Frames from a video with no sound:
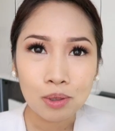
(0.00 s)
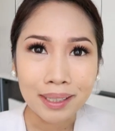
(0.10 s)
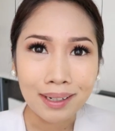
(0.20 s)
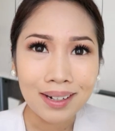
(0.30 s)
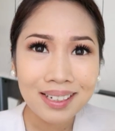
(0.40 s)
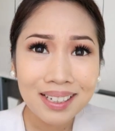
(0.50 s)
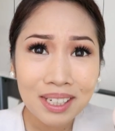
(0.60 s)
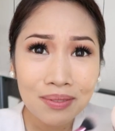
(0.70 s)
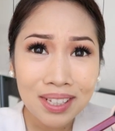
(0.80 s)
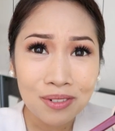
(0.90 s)
Oh my god,
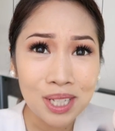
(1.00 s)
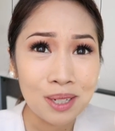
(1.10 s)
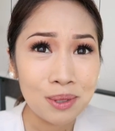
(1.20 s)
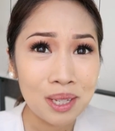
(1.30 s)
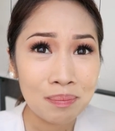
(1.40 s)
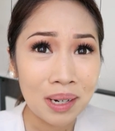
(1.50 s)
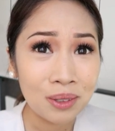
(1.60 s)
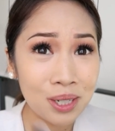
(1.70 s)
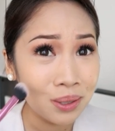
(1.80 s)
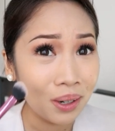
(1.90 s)
even the translucent
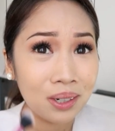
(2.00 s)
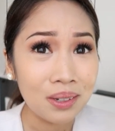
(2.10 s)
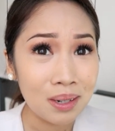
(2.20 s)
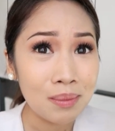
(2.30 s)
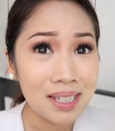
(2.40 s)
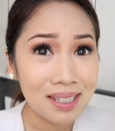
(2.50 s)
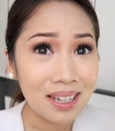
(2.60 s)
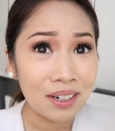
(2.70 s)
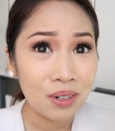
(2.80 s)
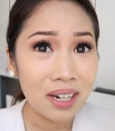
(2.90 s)
powder is darker than my
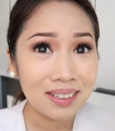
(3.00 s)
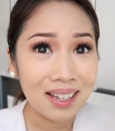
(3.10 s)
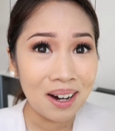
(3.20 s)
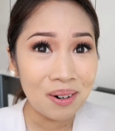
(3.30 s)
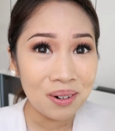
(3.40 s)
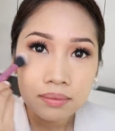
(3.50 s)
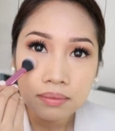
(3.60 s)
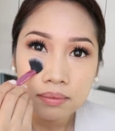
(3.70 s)
skin right now.